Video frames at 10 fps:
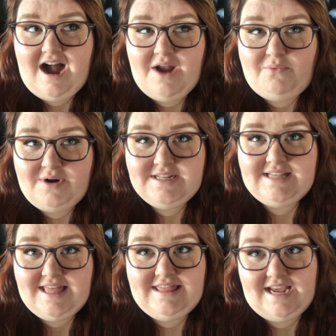I want to
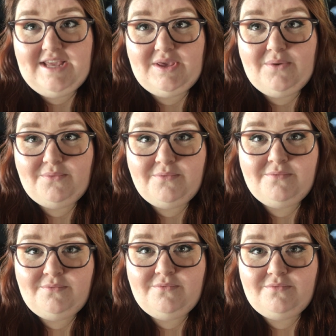say thank you
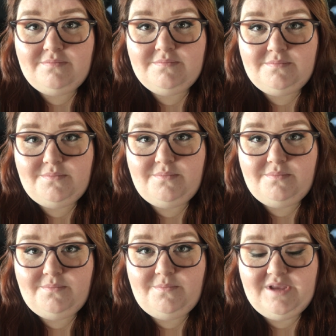
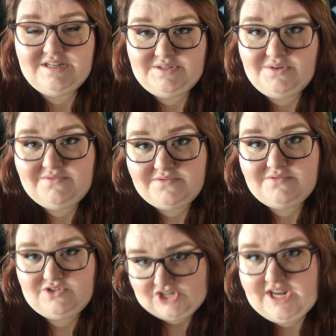because you've
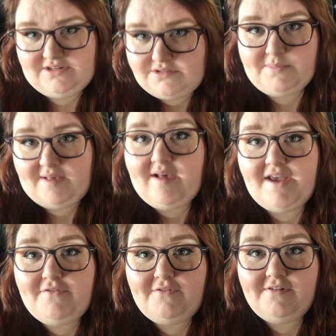changed my
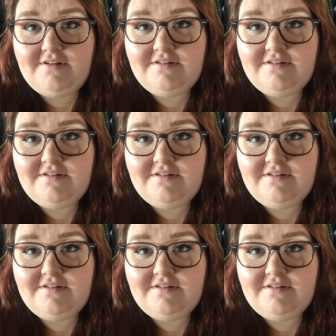life.